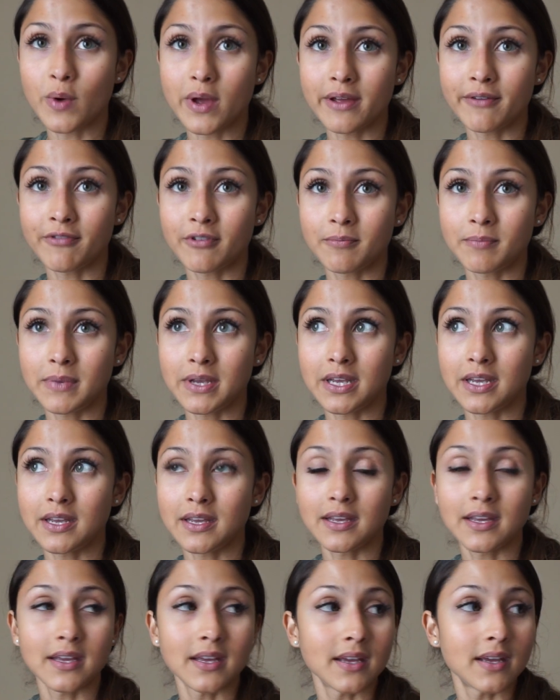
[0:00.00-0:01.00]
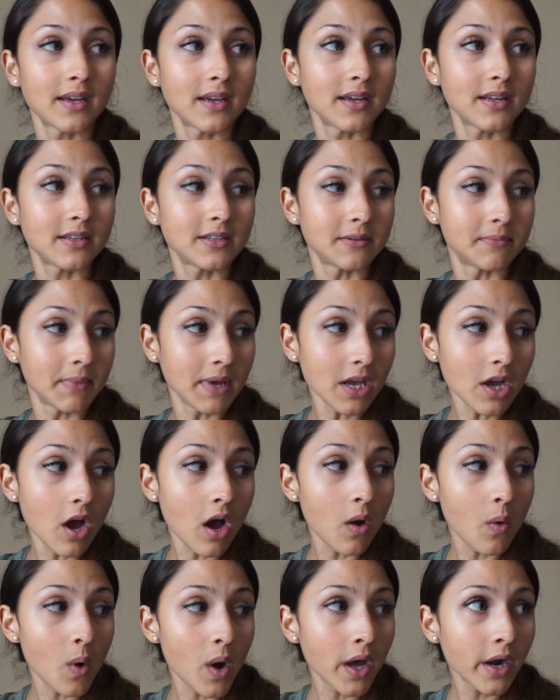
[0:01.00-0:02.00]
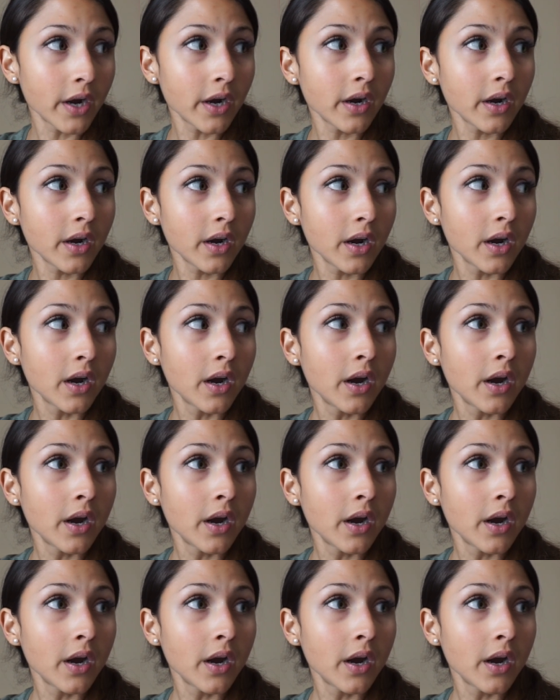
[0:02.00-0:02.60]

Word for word: way for me to make hot water.